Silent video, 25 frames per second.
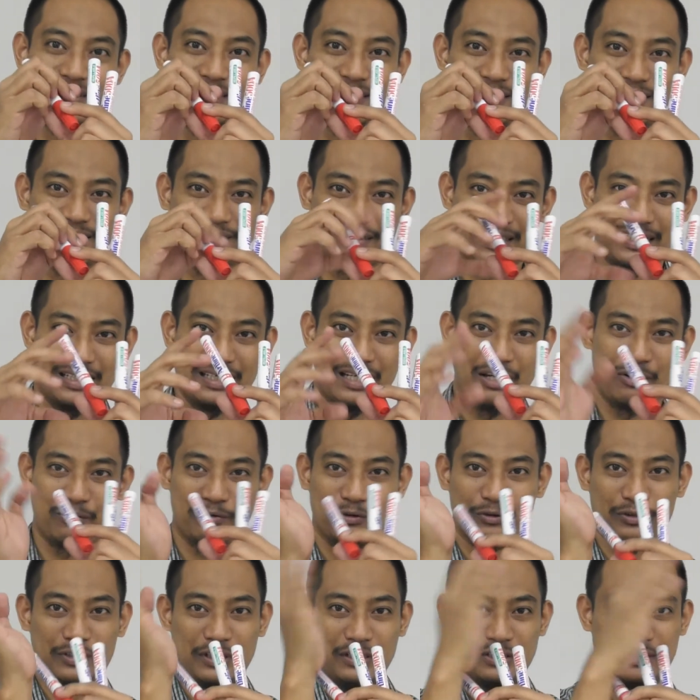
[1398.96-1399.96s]
it's
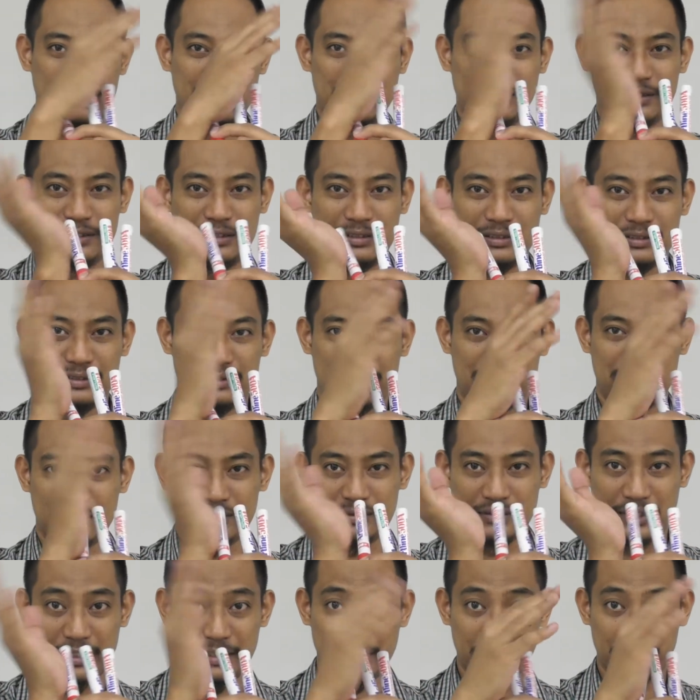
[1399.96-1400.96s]
allow rotation,
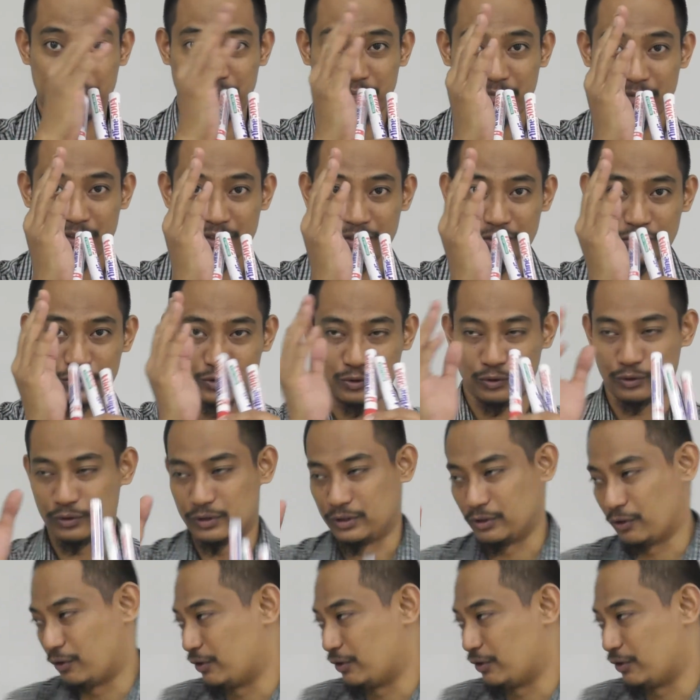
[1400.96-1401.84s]
right? So the